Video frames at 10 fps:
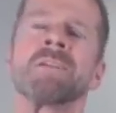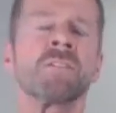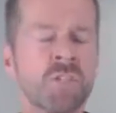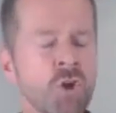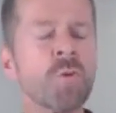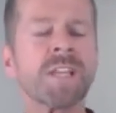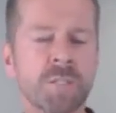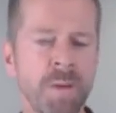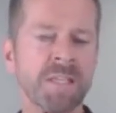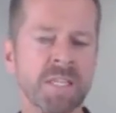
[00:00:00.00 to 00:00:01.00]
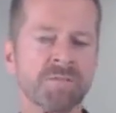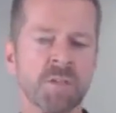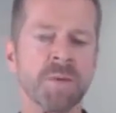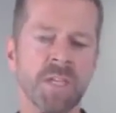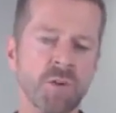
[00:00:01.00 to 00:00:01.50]
too expensive
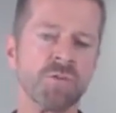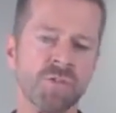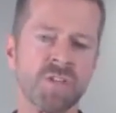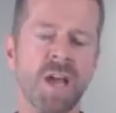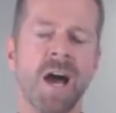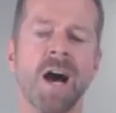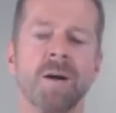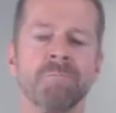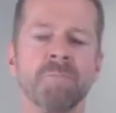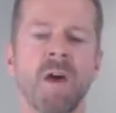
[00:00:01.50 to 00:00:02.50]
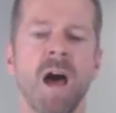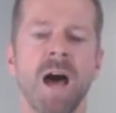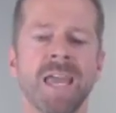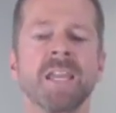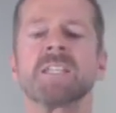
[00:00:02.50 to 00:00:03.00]
to be used
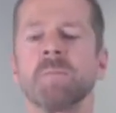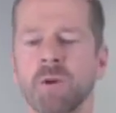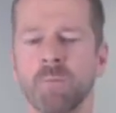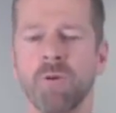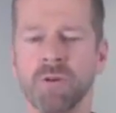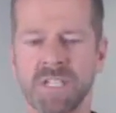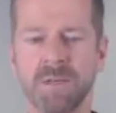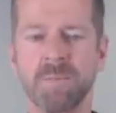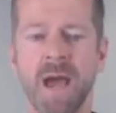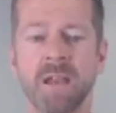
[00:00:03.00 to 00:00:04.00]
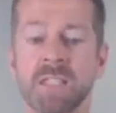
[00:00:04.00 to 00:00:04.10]
in a typical protein powder.